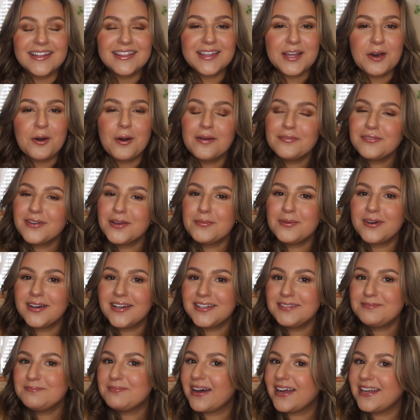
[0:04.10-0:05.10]
Hello
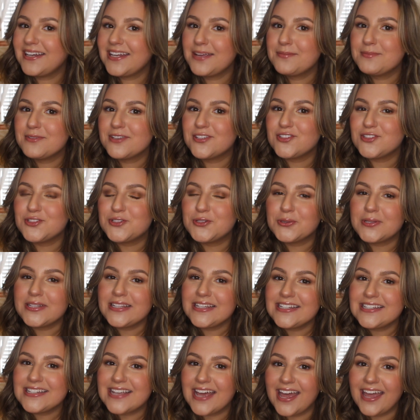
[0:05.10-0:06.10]
everyone, my name is
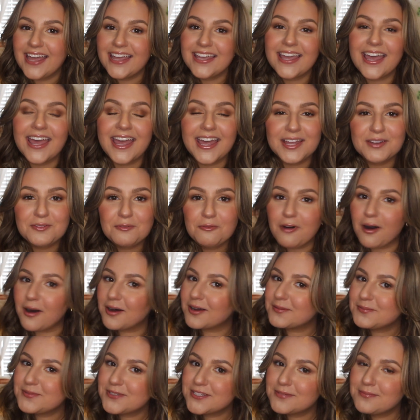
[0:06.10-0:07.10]
Julia Dank and
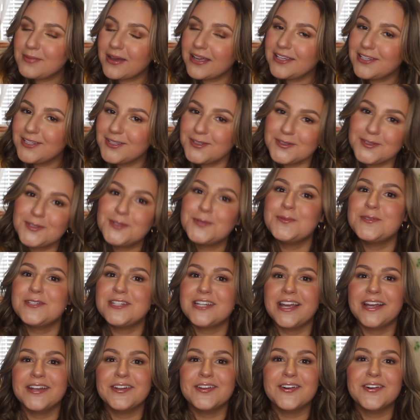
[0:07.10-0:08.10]
welcome to my YouTube
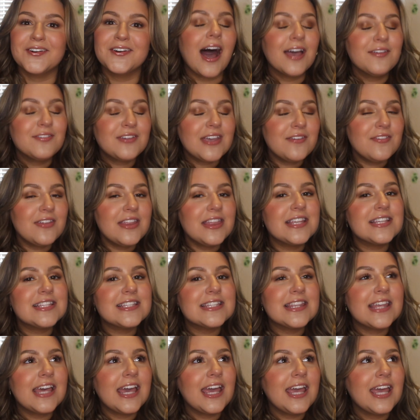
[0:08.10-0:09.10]
channel. I've given this
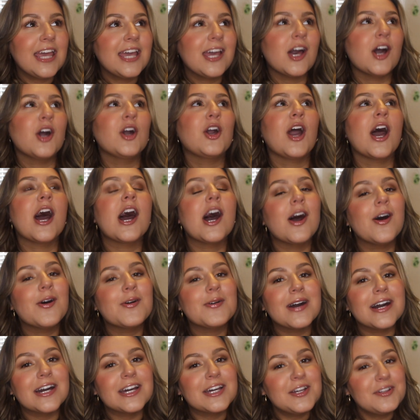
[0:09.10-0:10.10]
thing a
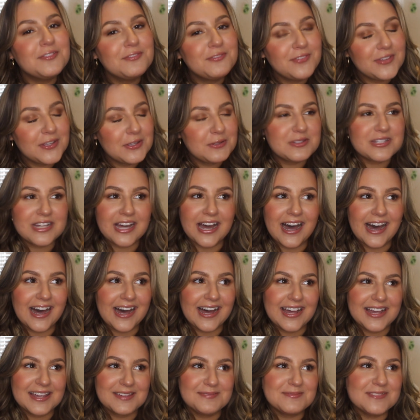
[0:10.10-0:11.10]
go a good few
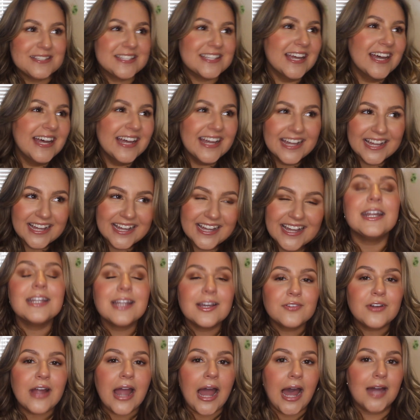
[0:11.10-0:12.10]
times. I
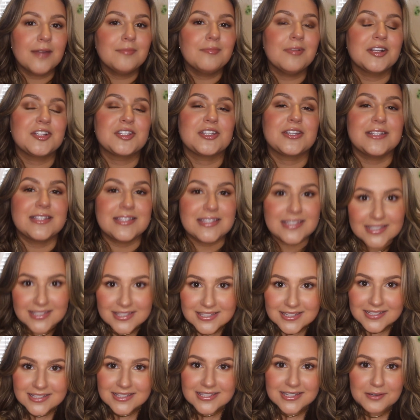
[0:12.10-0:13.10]
never had much
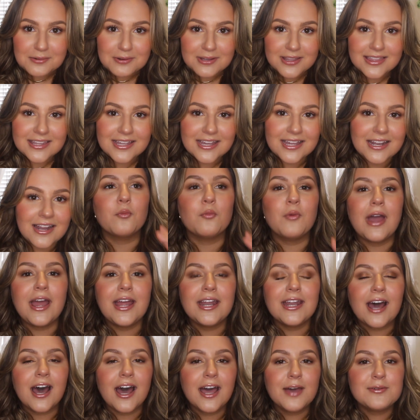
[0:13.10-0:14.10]
consistency with it.
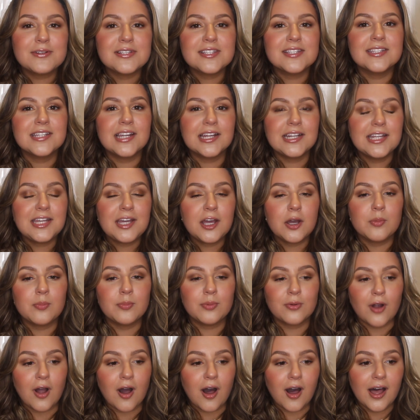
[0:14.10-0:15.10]
When I was studying
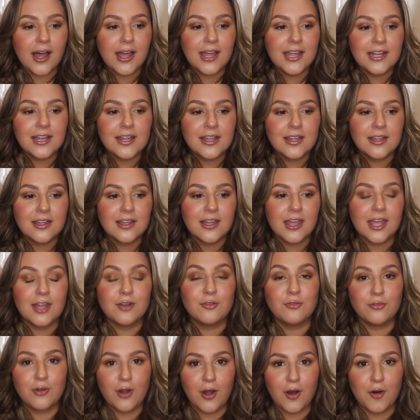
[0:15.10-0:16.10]
abroad
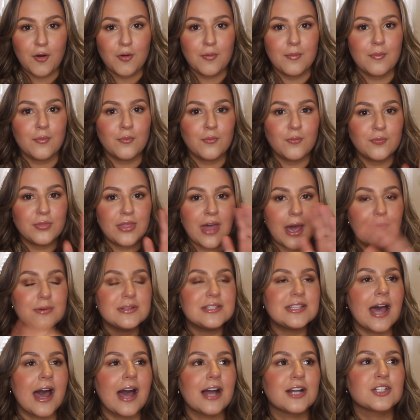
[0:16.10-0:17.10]
in Rome, that
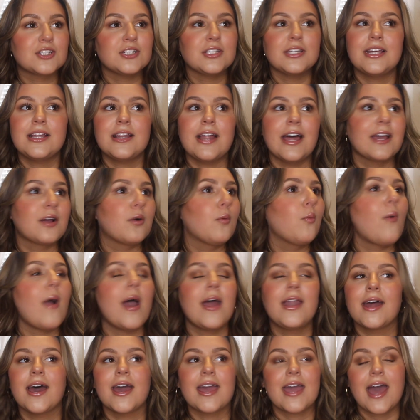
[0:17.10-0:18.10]
was actually like
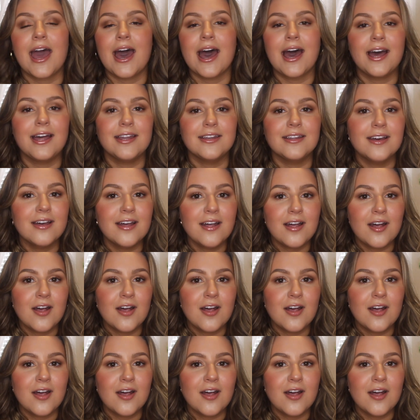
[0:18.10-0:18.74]
when I had